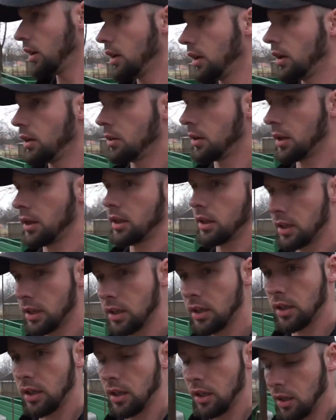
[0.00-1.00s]
Anyway,
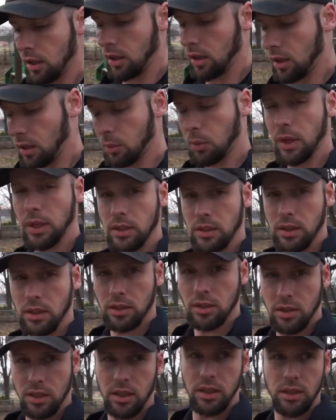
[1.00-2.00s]
I'm waiting until
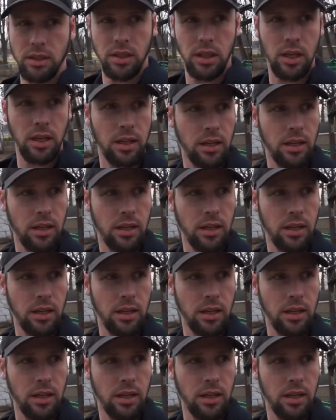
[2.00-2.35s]
6